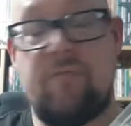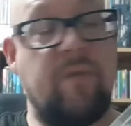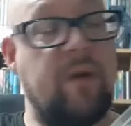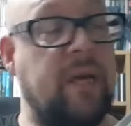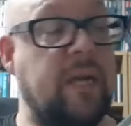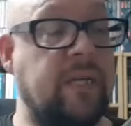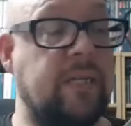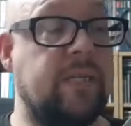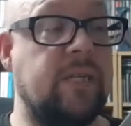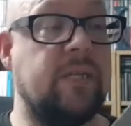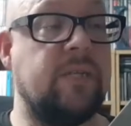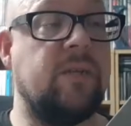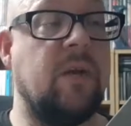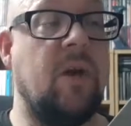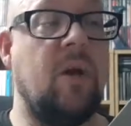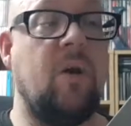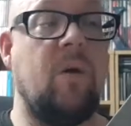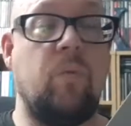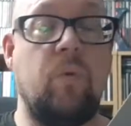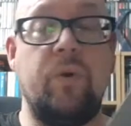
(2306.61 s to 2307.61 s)
releases
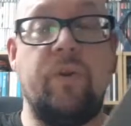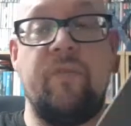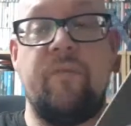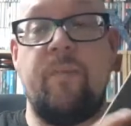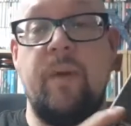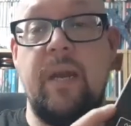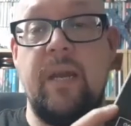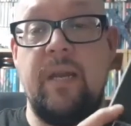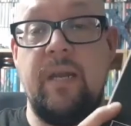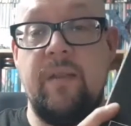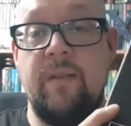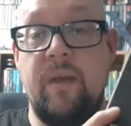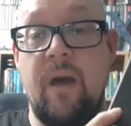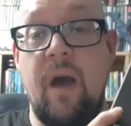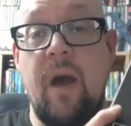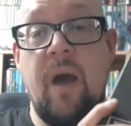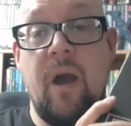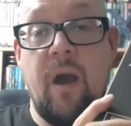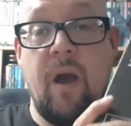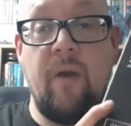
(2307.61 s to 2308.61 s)
would have been in the
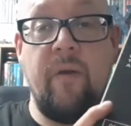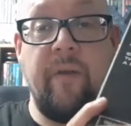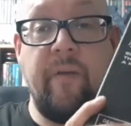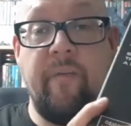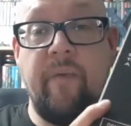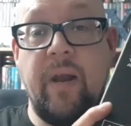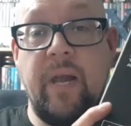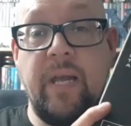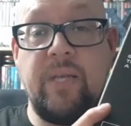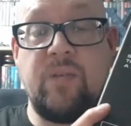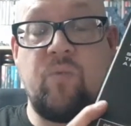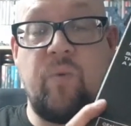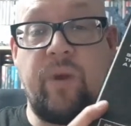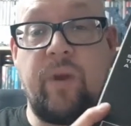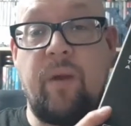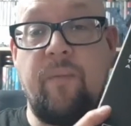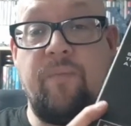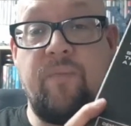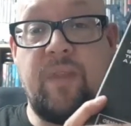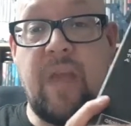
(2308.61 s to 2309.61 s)
only release when
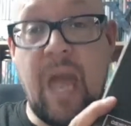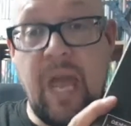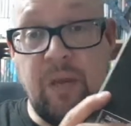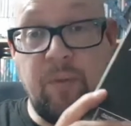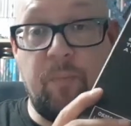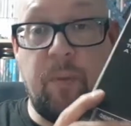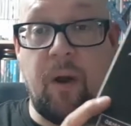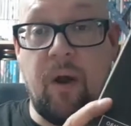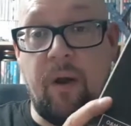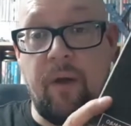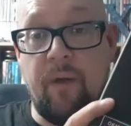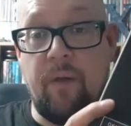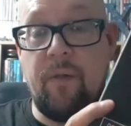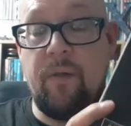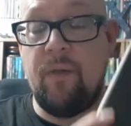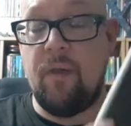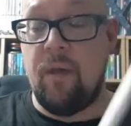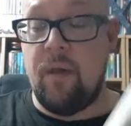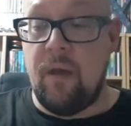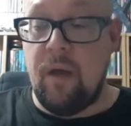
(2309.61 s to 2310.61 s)
I'm dead pile.
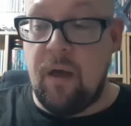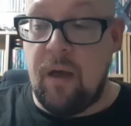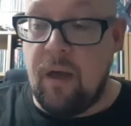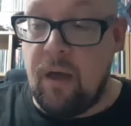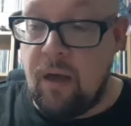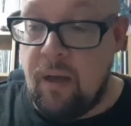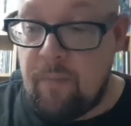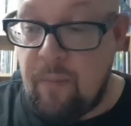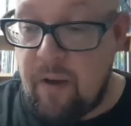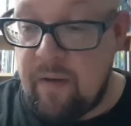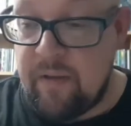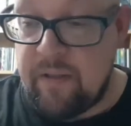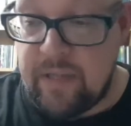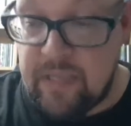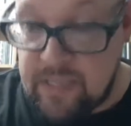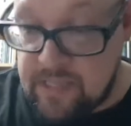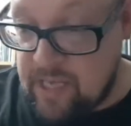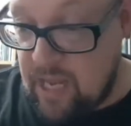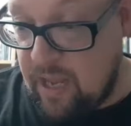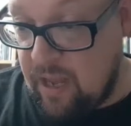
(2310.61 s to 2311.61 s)
Uh, apparently, the
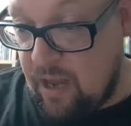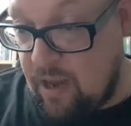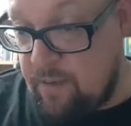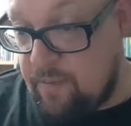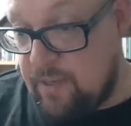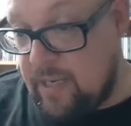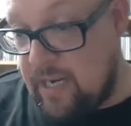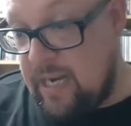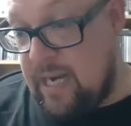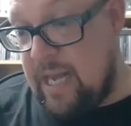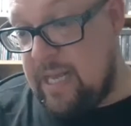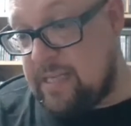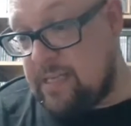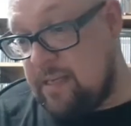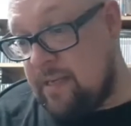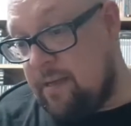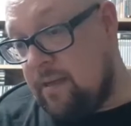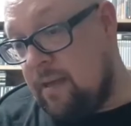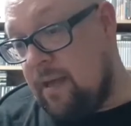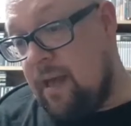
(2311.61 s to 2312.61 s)
estate open a
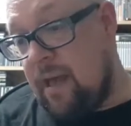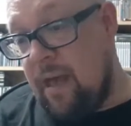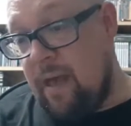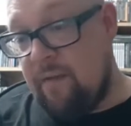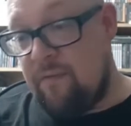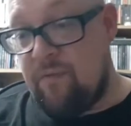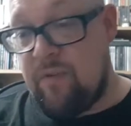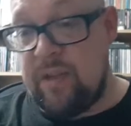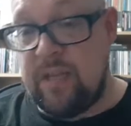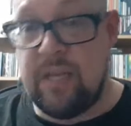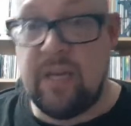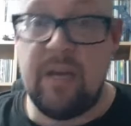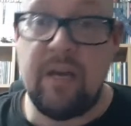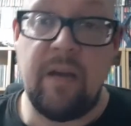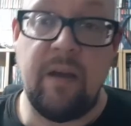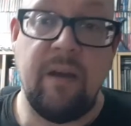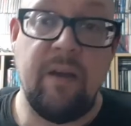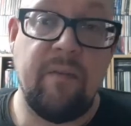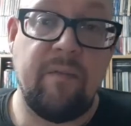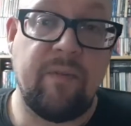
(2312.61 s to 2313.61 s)
letter every
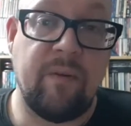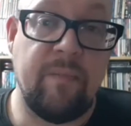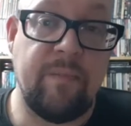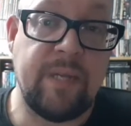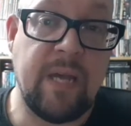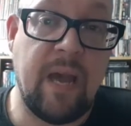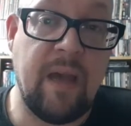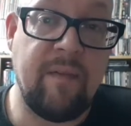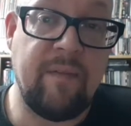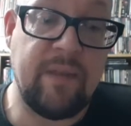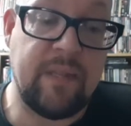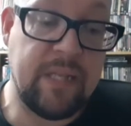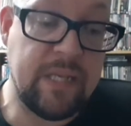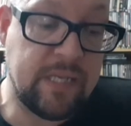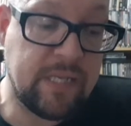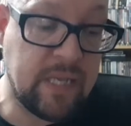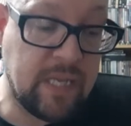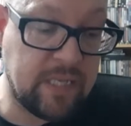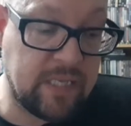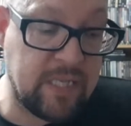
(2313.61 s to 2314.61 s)
year from David
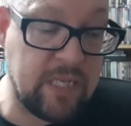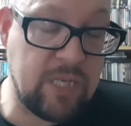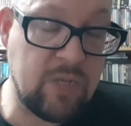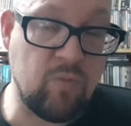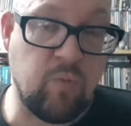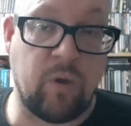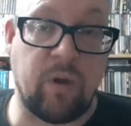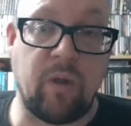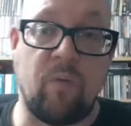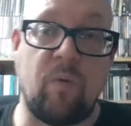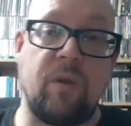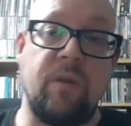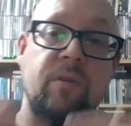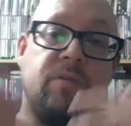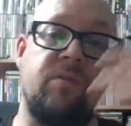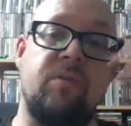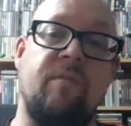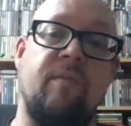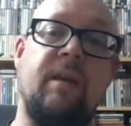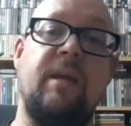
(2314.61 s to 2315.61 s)
that says, This is what I want you
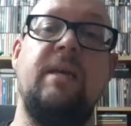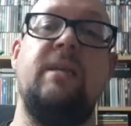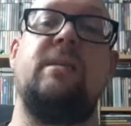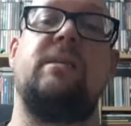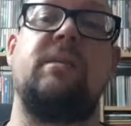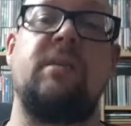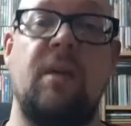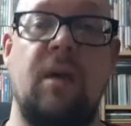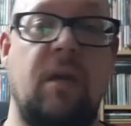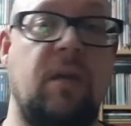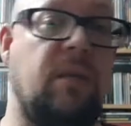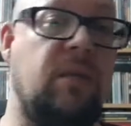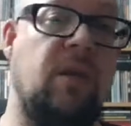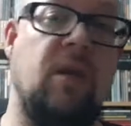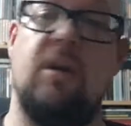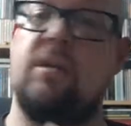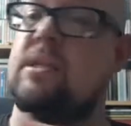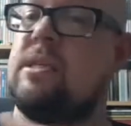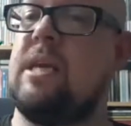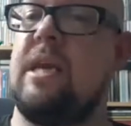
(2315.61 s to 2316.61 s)
to release
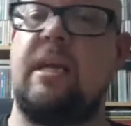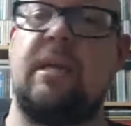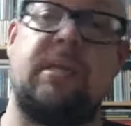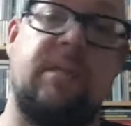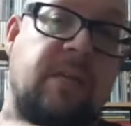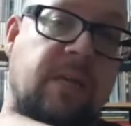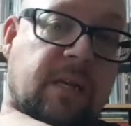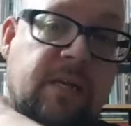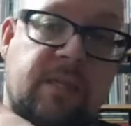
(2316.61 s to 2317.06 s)
year six, year